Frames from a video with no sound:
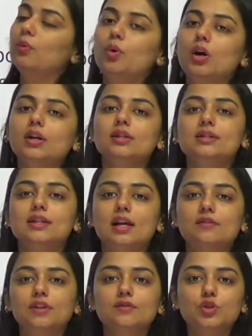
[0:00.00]
word
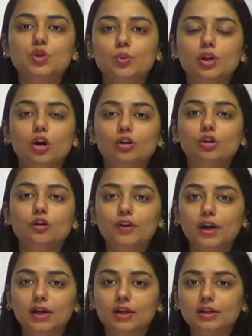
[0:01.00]
itself gives you a lot of
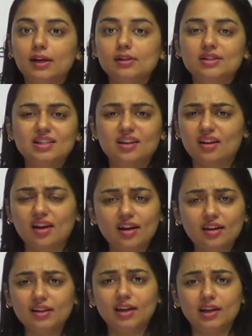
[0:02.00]
hint that it's a
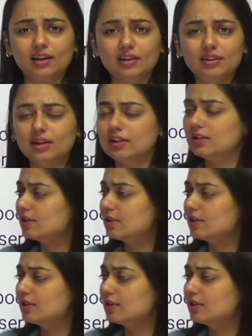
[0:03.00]
rare thing that in